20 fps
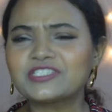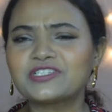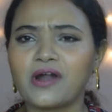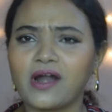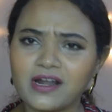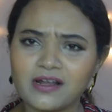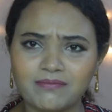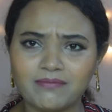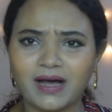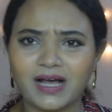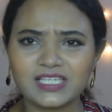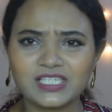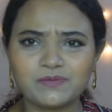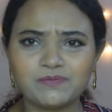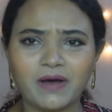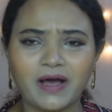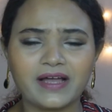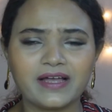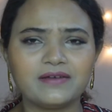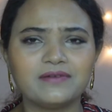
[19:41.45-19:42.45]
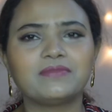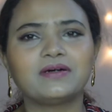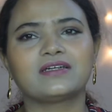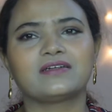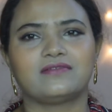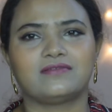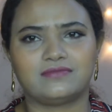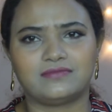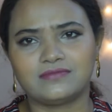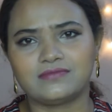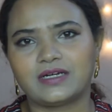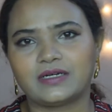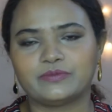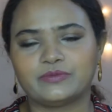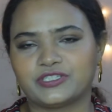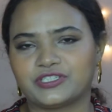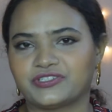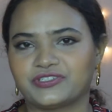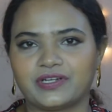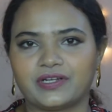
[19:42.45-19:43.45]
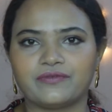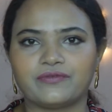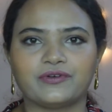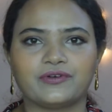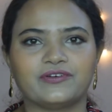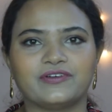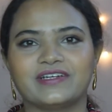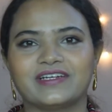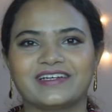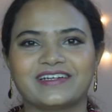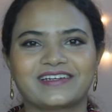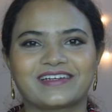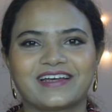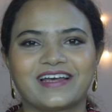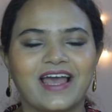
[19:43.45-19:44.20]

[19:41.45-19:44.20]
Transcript: not a must buy, but I'm just reviewing it.